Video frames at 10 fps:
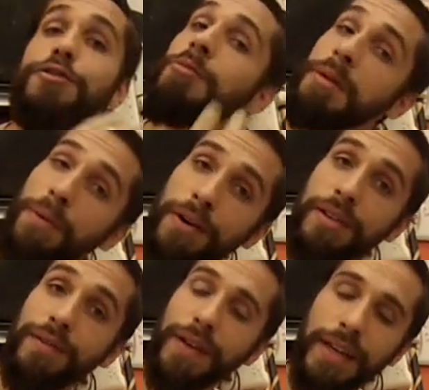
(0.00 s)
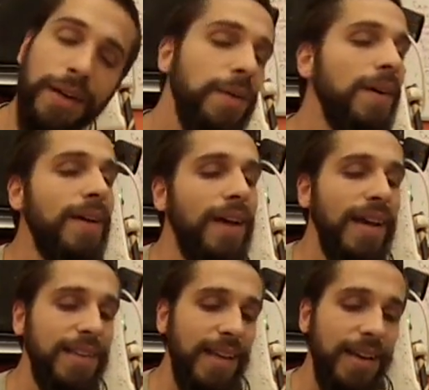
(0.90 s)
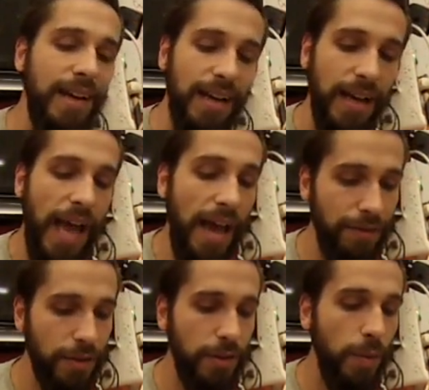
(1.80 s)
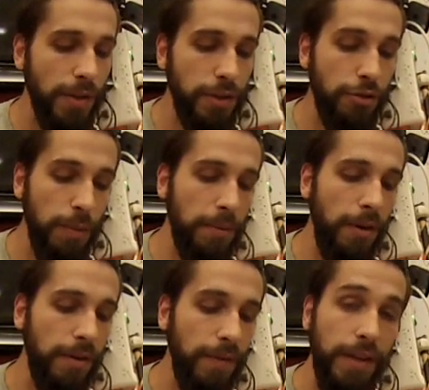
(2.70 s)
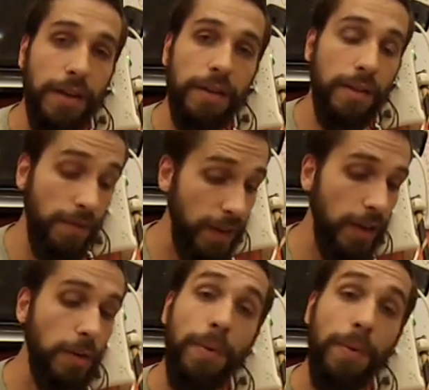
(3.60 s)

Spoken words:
the trimming part of the video, and then after you watch the trimming part of the video,